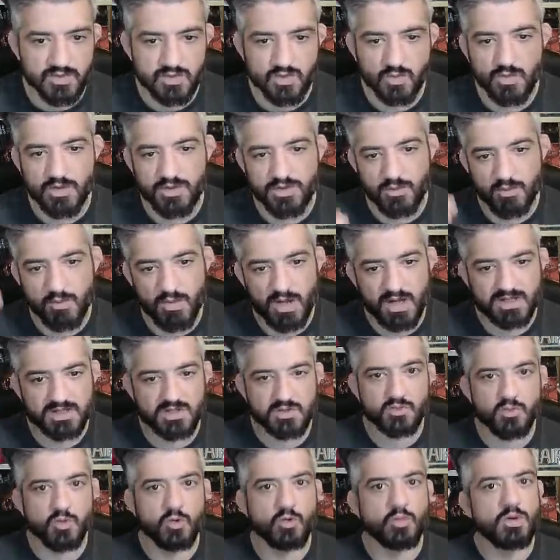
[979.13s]
with a
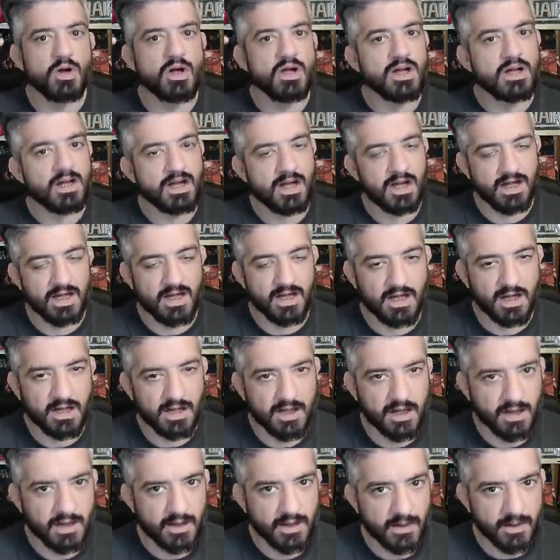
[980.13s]
maximum
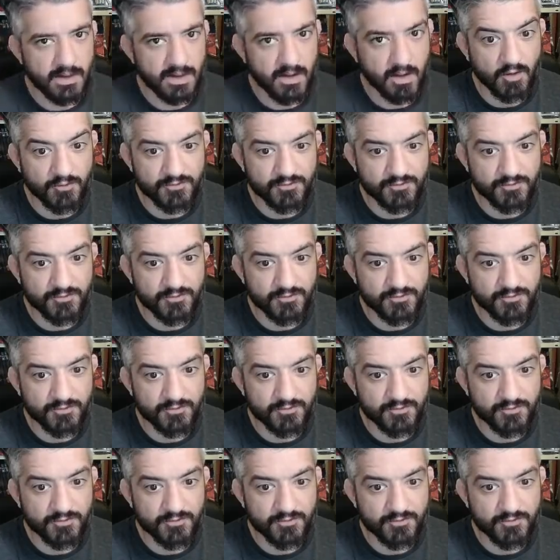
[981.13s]
uh, of